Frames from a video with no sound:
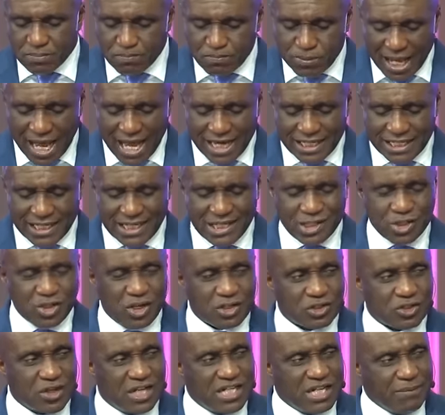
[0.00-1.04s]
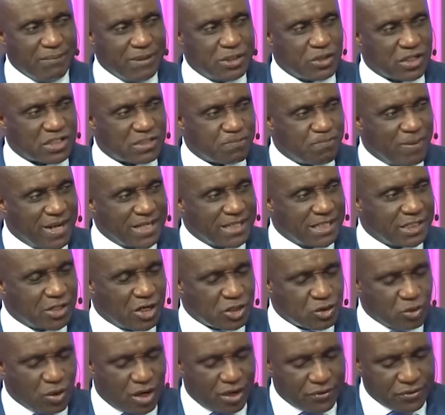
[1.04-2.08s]
Planning does not limit your spending. It
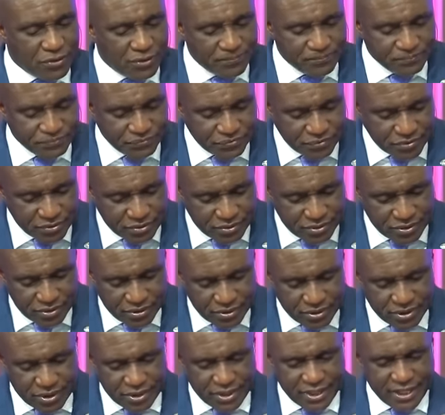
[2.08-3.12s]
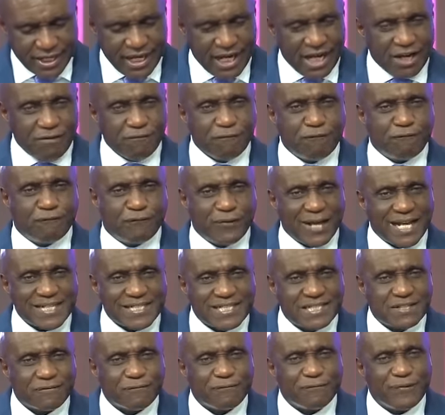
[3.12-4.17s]
does what?
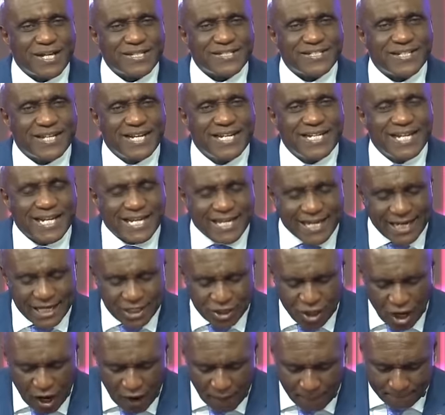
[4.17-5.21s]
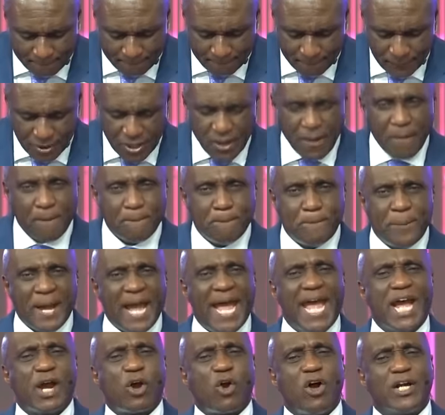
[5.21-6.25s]
Invest first in the kingdom.
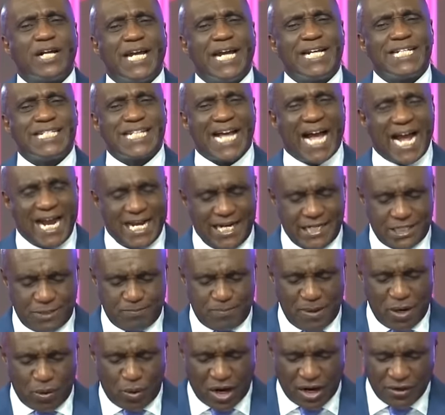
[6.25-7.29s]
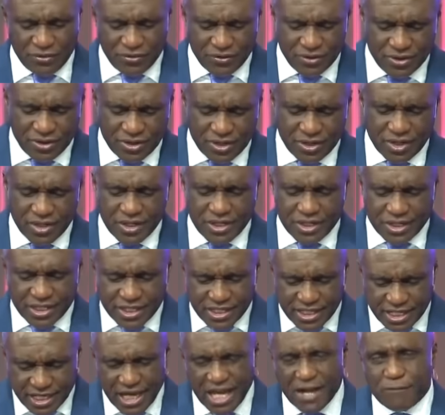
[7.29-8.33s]
Pay correct tithe. Pay what?
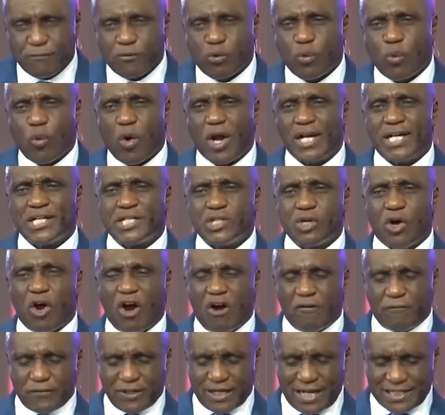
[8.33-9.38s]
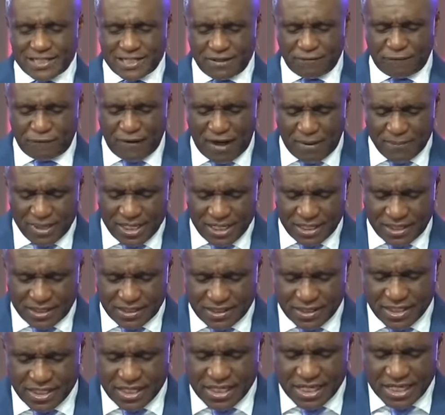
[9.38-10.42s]
Give quality offering as a family.
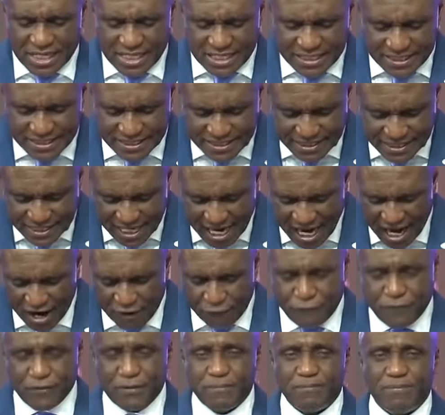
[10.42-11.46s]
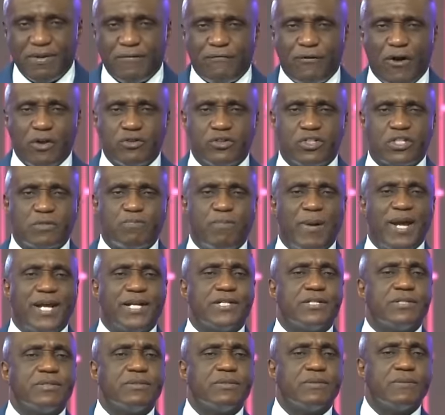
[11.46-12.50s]
Save before you spend.
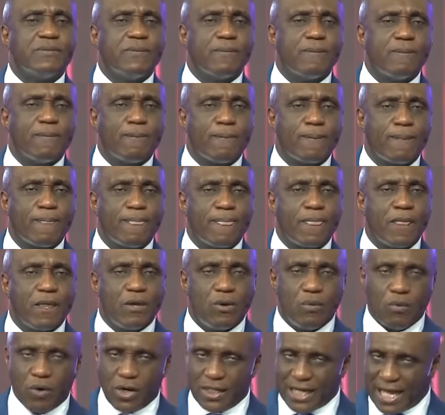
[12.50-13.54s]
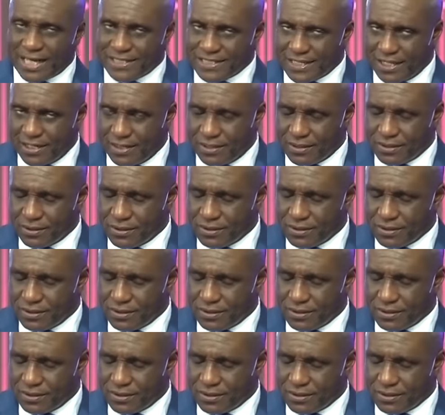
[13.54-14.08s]
What I say?